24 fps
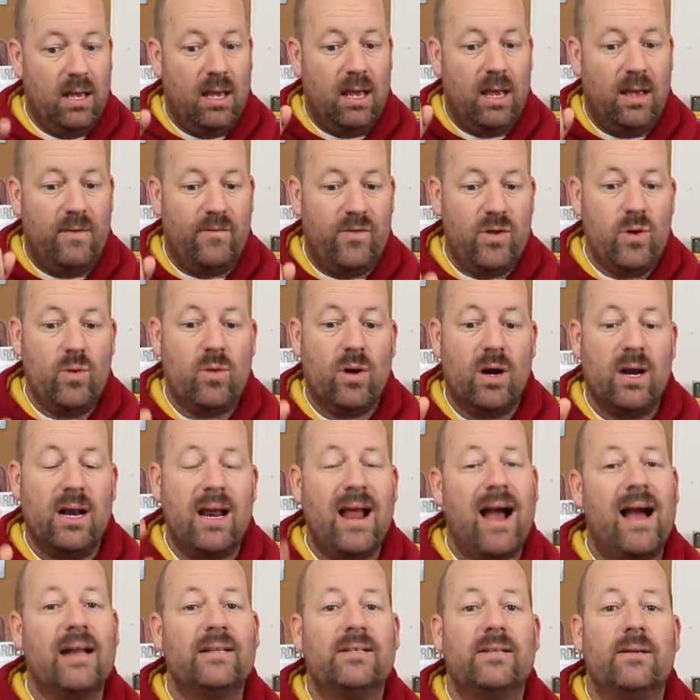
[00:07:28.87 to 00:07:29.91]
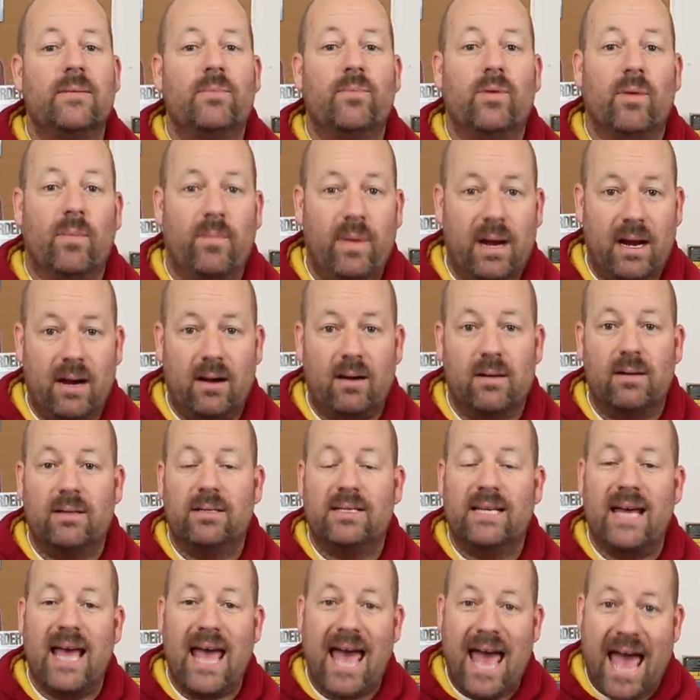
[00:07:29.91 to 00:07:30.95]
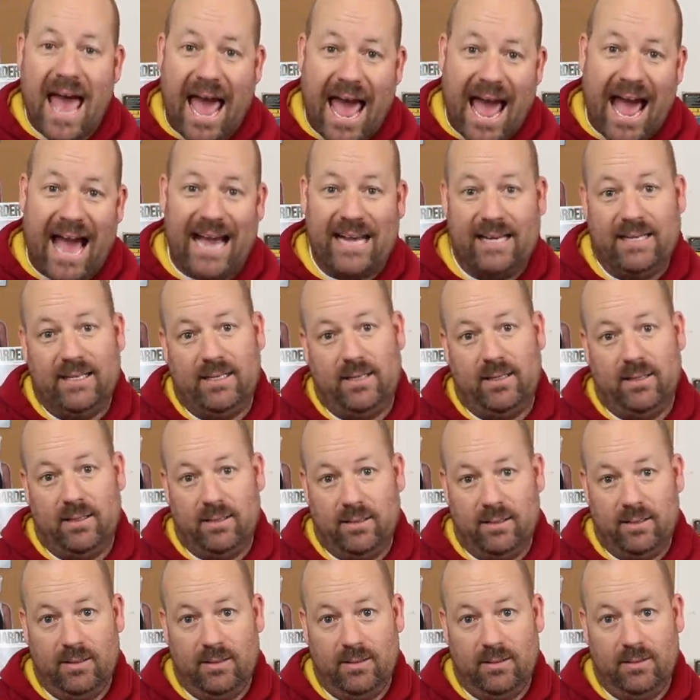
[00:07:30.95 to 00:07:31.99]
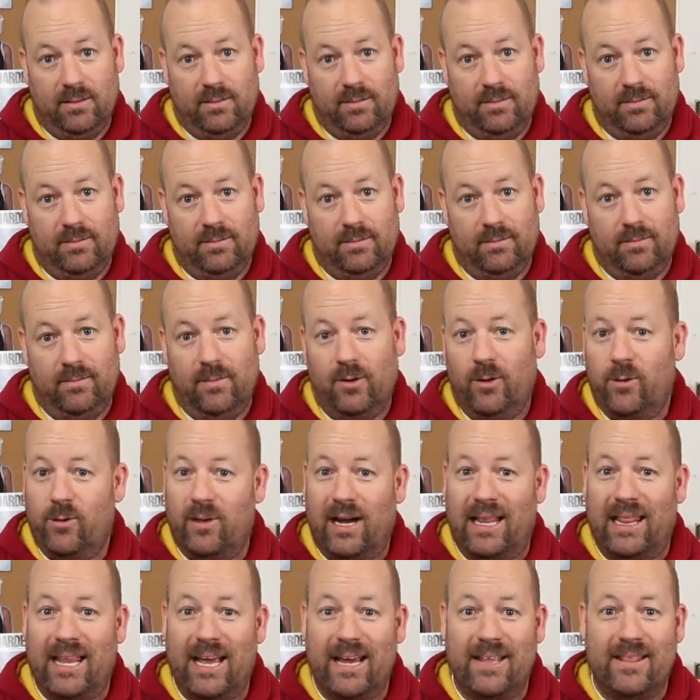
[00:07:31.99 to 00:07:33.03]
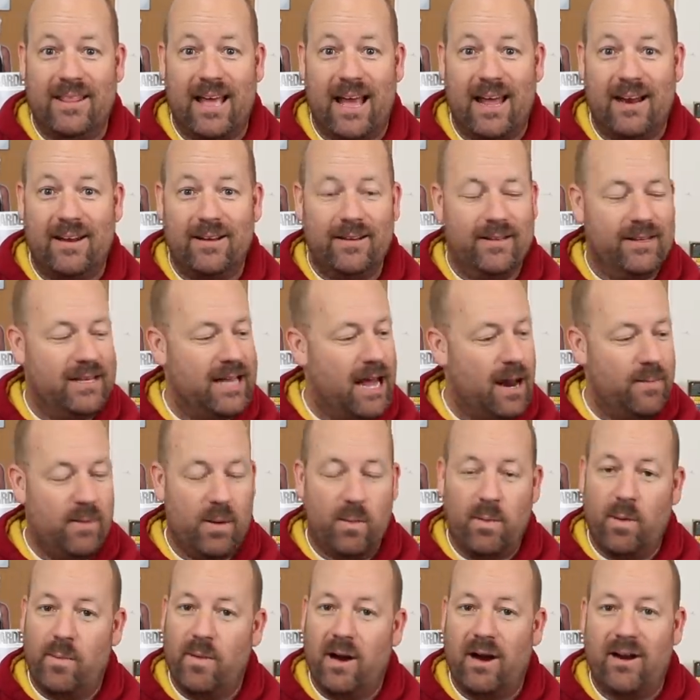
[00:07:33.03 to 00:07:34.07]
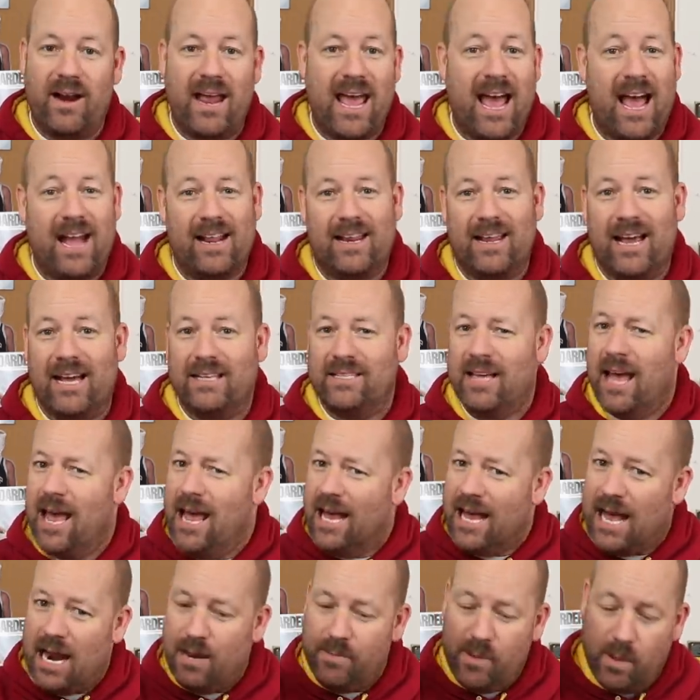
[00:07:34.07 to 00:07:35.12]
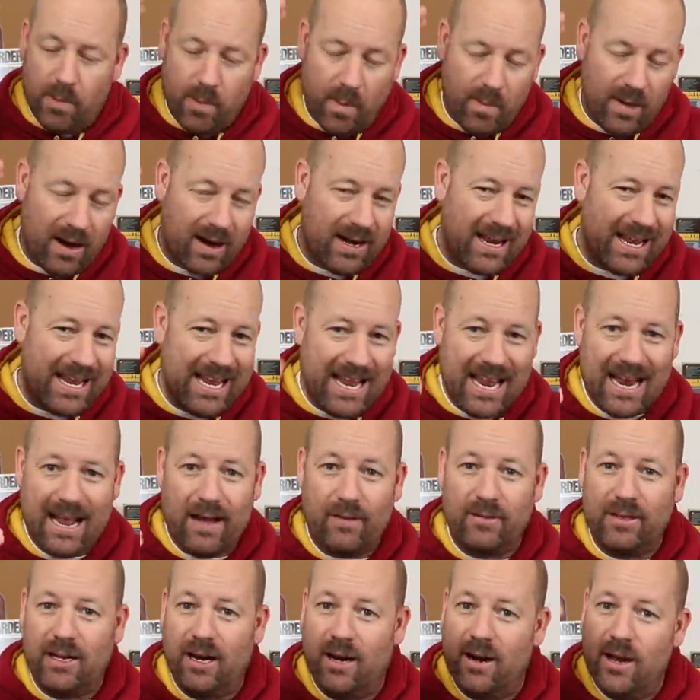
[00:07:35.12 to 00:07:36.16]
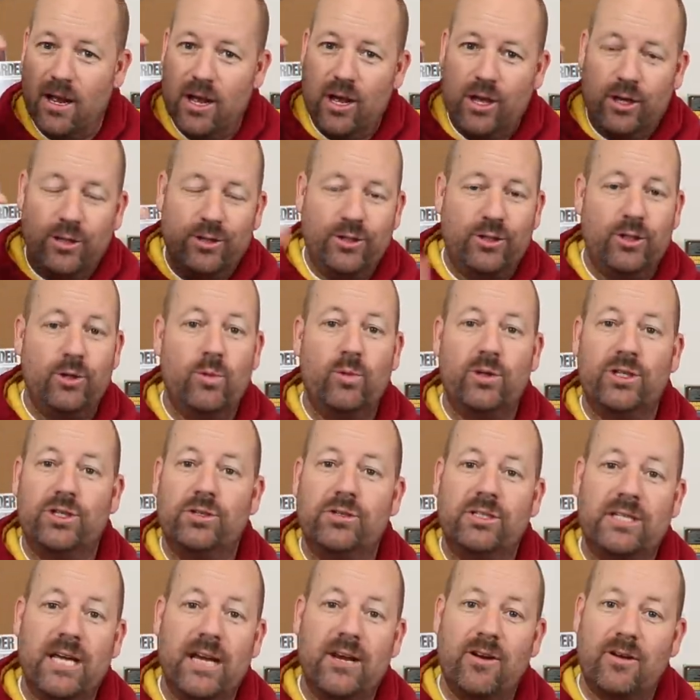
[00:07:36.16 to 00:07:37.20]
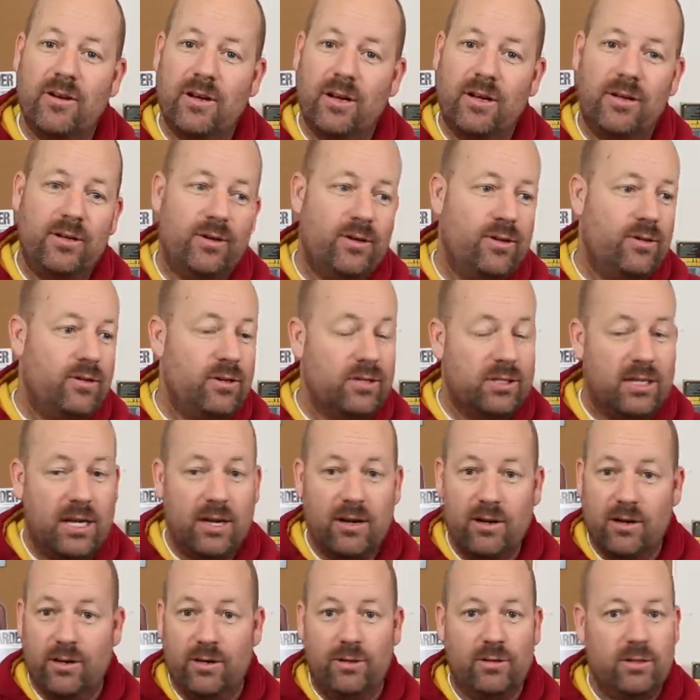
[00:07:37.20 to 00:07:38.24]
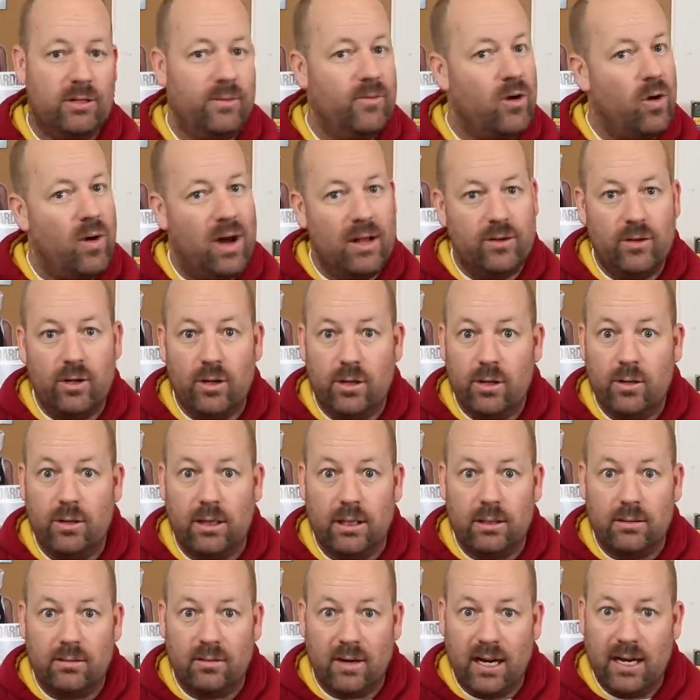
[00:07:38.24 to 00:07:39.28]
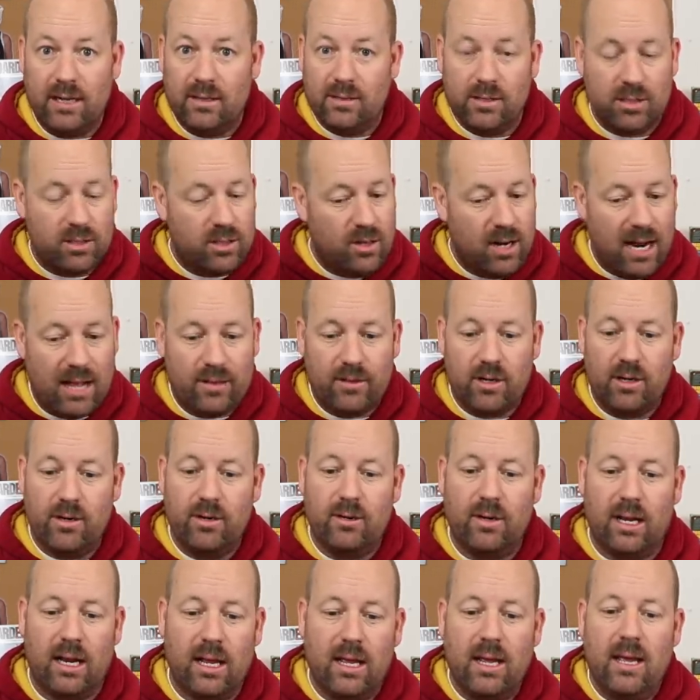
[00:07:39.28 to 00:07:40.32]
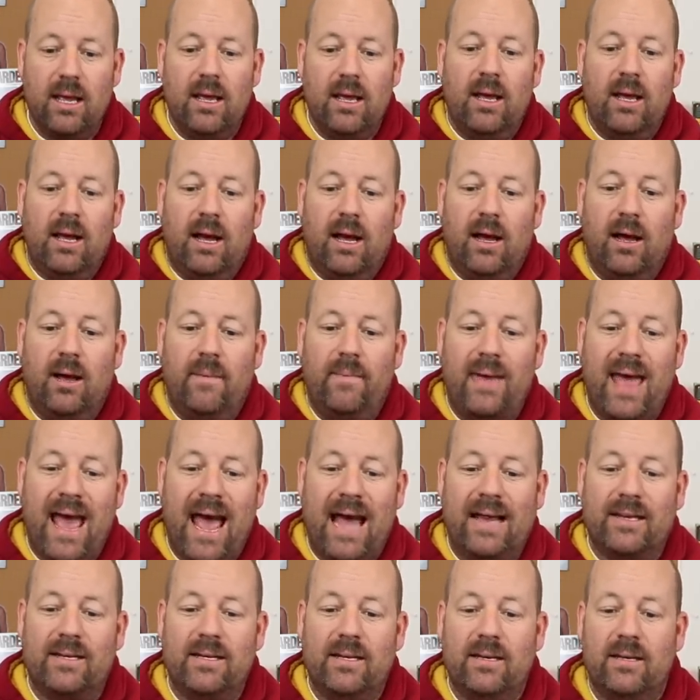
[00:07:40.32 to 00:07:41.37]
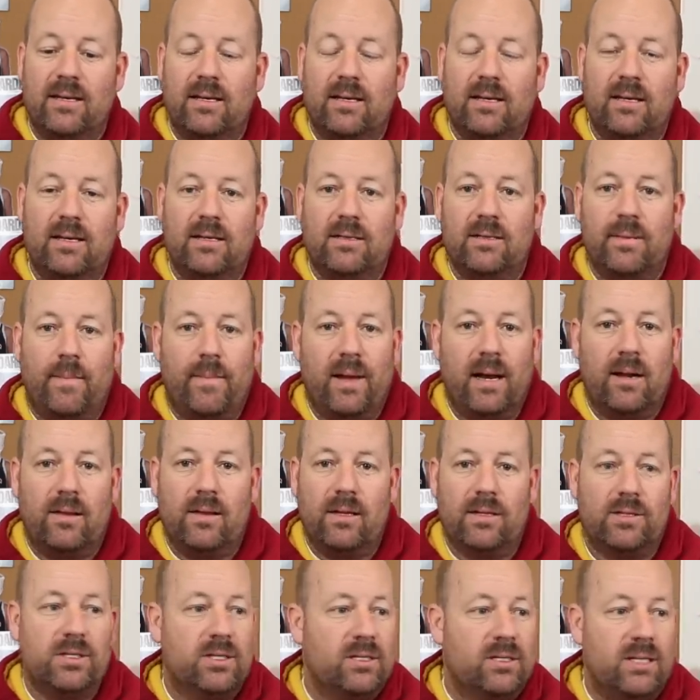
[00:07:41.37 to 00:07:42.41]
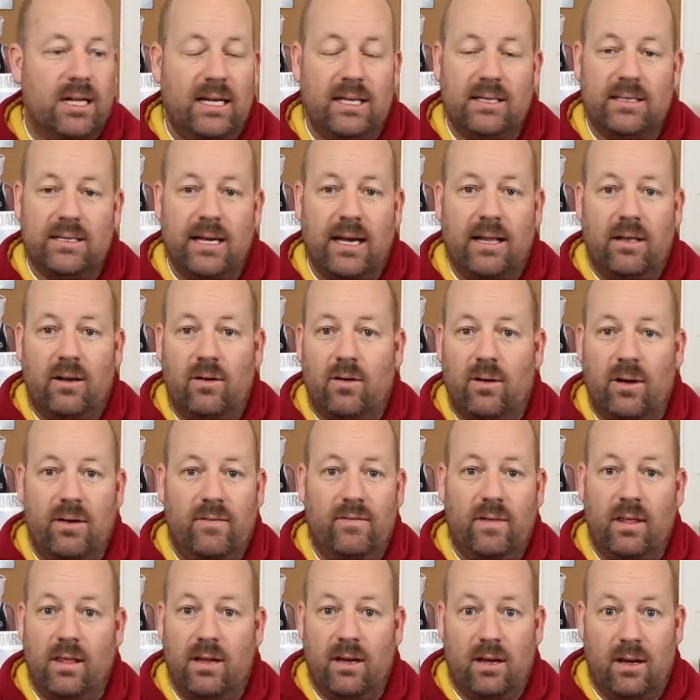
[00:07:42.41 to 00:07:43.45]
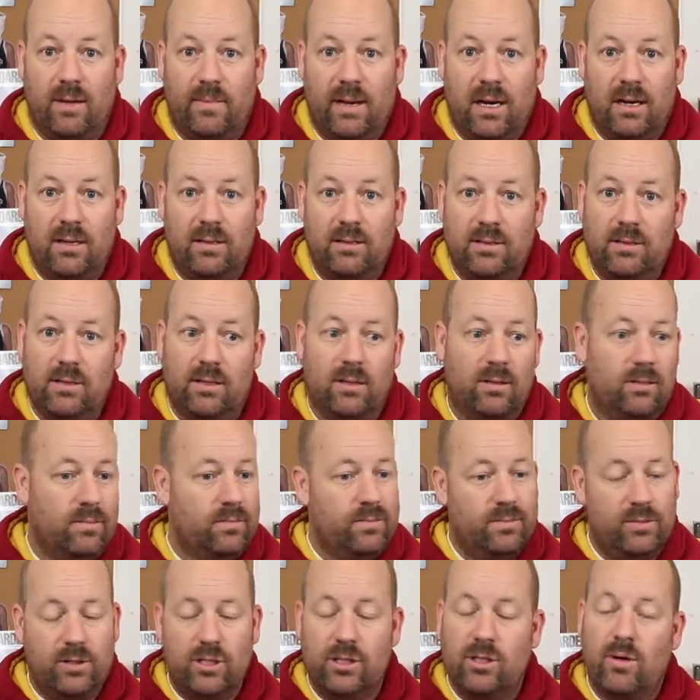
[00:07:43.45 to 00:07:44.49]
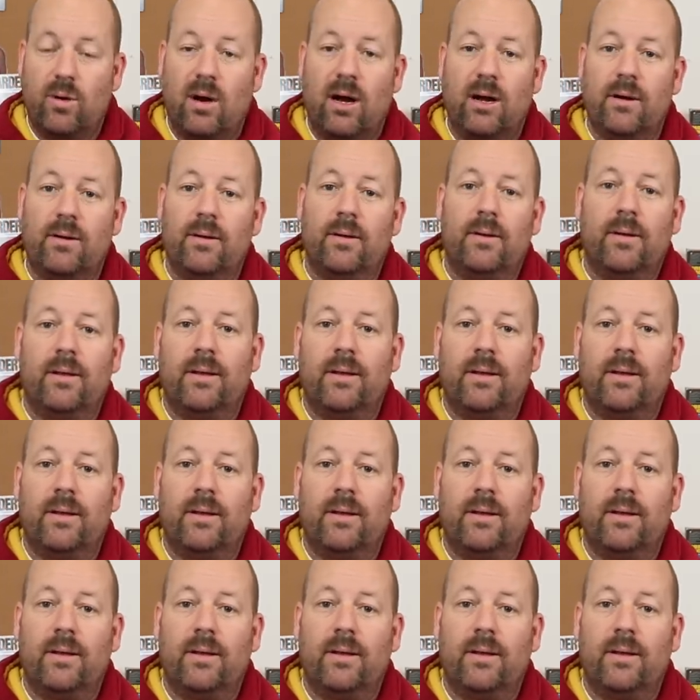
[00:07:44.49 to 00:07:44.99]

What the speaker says: If you are not prepared to act, ooh, I like that. You got to be prepared to act, guys. Got to be prepared to get out there, do what you say you're going to do. You say you're going to do something, go out there and do it, right? Just get out there and do it. Acting is better than just staying silent or even thinking about it. So just go out,